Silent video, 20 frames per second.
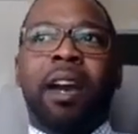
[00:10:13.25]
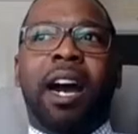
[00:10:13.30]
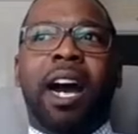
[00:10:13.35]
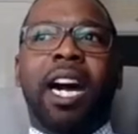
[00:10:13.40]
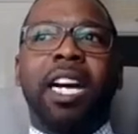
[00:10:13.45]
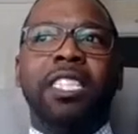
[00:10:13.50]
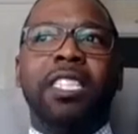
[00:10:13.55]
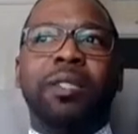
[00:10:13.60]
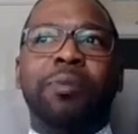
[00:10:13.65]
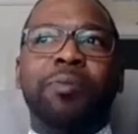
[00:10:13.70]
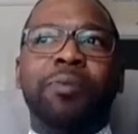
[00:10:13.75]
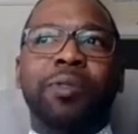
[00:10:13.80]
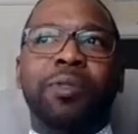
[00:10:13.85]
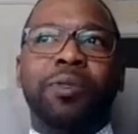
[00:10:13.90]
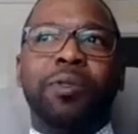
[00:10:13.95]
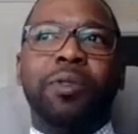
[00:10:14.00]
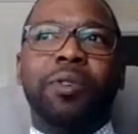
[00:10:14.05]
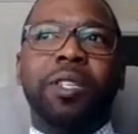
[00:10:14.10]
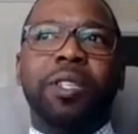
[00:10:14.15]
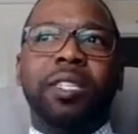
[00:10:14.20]

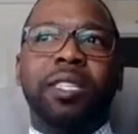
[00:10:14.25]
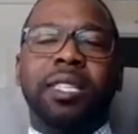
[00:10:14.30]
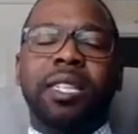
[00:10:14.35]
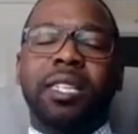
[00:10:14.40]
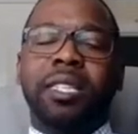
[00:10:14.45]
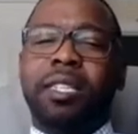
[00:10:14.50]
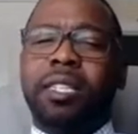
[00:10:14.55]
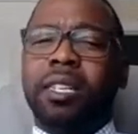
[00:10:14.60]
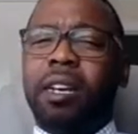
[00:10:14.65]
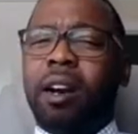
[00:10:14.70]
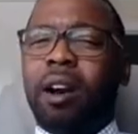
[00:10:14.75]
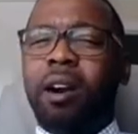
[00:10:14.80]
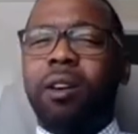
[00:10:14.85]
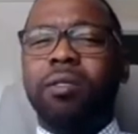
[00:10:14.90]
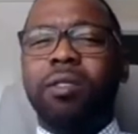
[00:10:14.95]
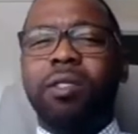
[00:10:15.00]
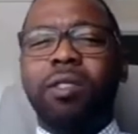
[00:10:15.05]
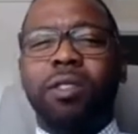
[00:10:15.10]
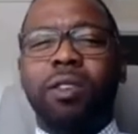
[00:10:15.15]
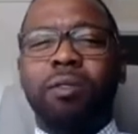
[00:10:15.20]
entrepreneurs tend to
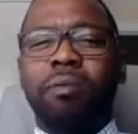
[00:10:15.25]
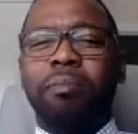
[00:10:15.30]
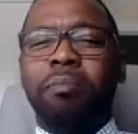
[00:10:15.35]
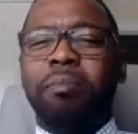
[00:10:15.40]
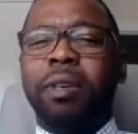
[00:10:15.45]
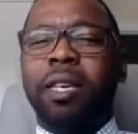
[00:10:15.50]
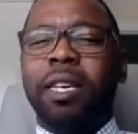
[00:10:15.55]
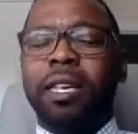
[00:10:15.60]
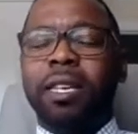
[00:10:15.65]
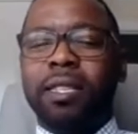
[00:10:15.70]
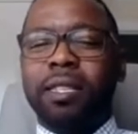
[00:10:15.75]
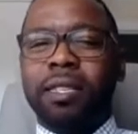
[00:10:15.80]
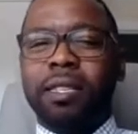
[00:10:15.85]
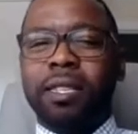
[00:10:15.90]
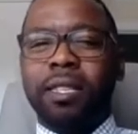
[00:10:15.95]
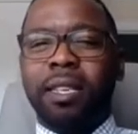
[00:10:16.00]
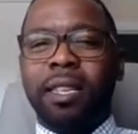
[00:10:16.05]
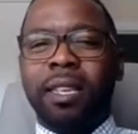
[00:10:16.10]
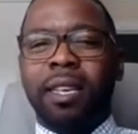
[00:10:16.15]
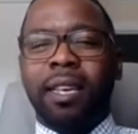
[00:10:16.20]
also miss
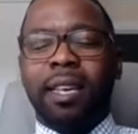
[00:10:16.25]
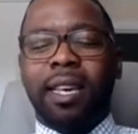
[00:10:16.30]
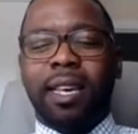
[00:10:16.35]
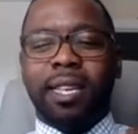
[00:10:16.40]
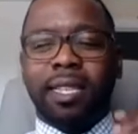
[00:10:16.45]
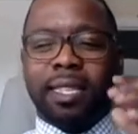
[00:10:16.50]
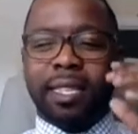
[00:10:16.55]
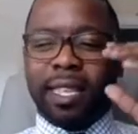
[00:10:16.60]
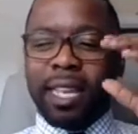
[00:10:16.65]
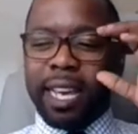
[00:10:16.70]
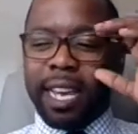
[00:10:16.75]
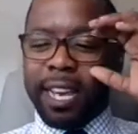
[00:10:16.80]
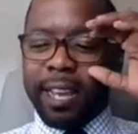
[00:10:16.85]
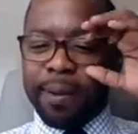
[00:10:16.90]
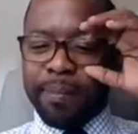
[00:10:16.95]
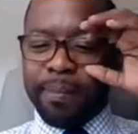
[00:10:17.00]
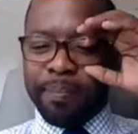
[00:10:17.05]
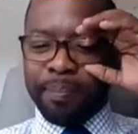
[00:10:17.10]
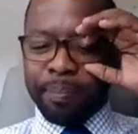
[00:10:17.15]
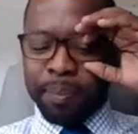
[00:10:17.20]
is
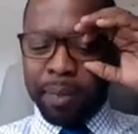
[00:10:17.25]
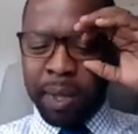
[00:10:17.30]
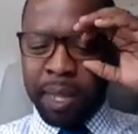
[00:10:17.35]
that